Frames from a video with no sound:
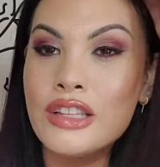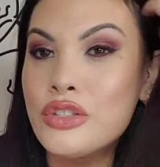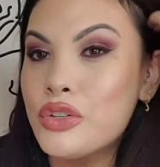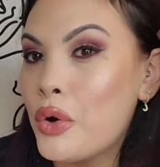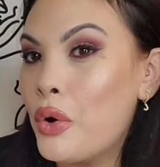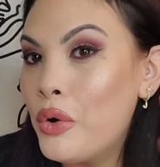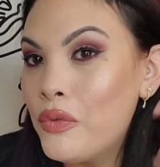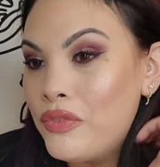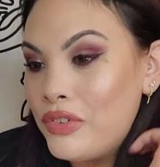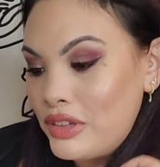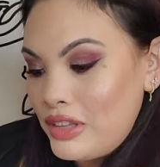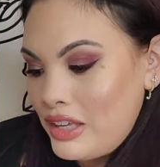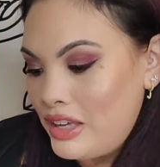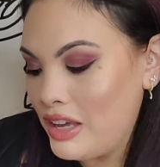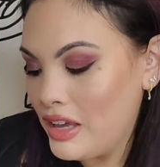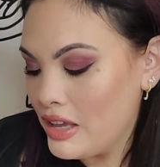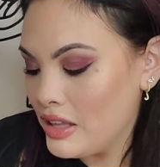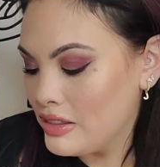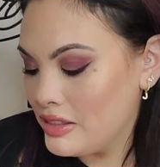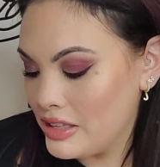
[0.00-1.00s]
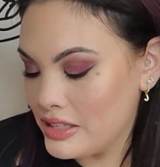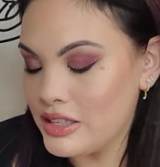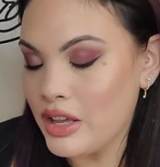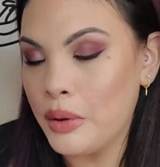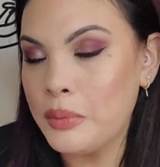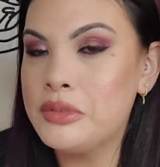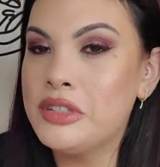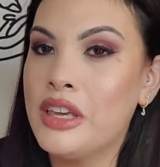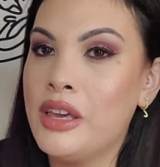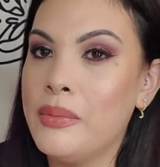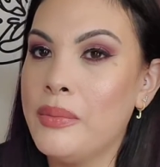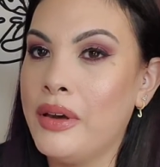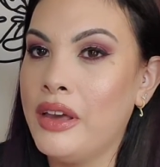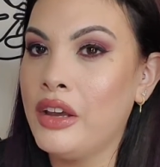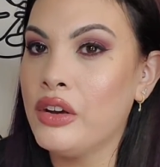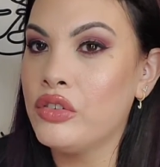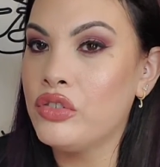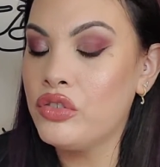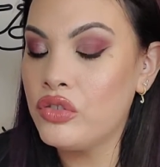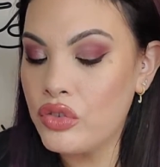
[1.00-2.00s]
So hopefully this helps keep my
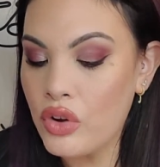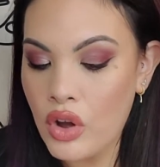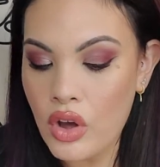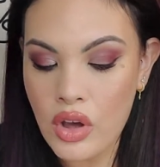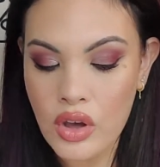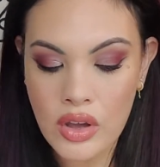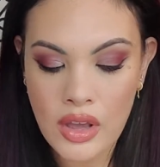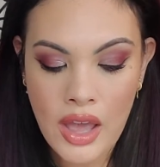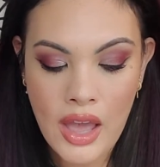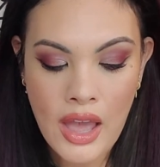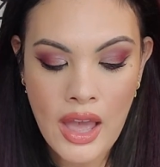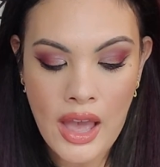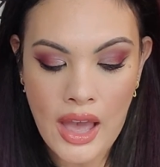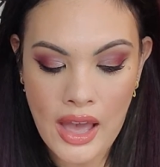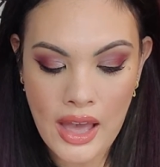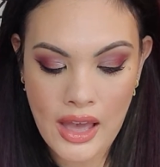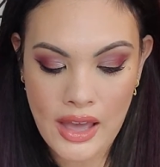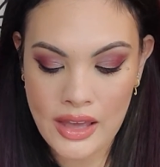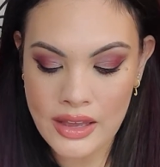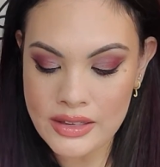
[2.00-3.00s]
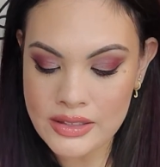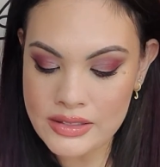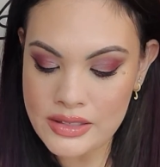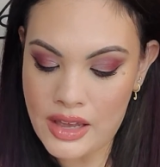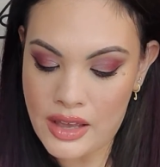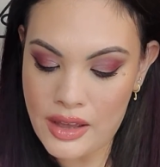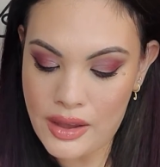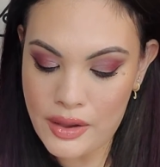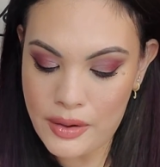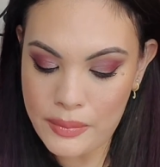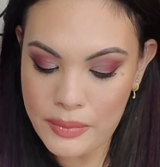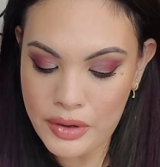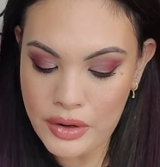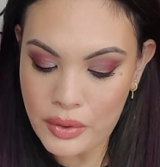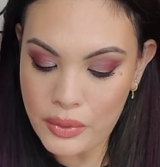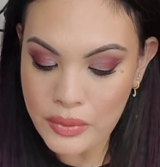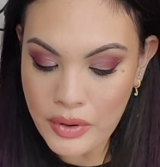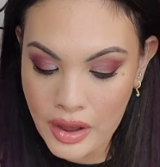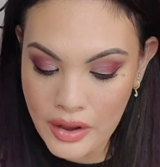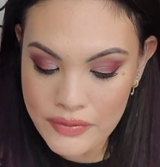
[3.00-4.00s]
hair strong and, you
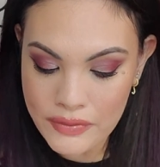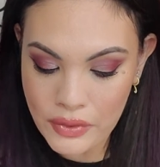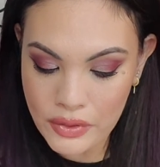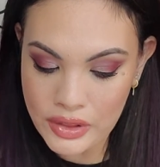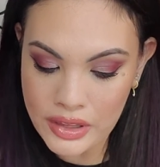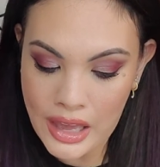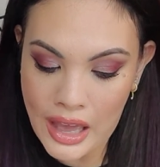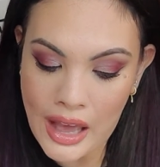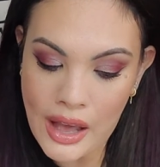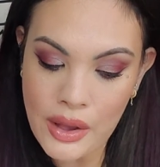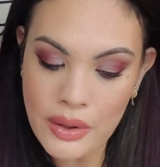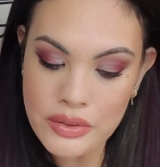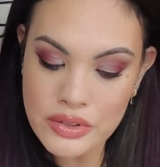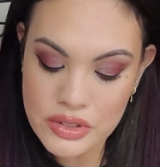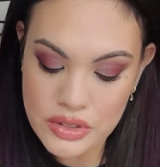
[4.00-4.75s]
know, not falling out.